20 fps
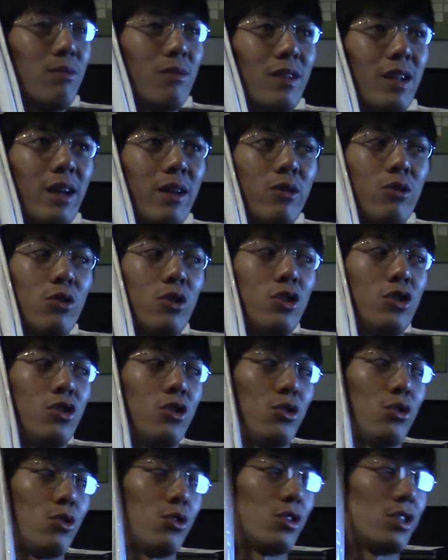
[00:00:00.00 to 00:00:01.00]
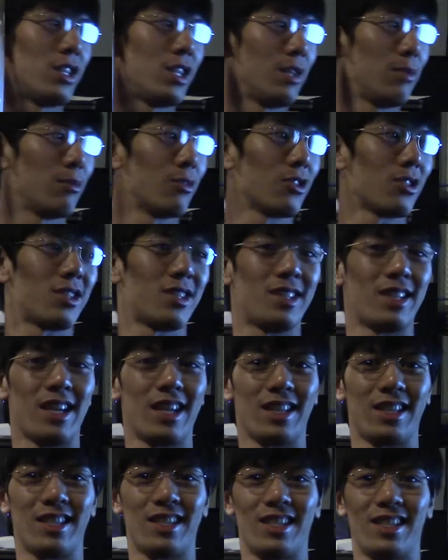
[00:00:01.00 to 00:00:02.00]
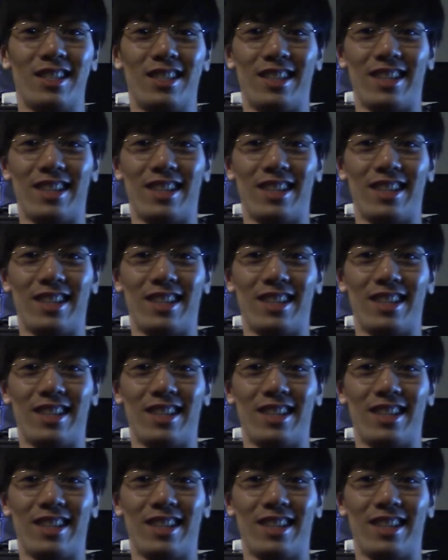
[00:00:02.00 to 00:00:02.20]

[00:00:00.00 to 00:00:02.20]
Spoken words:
going to UC Merced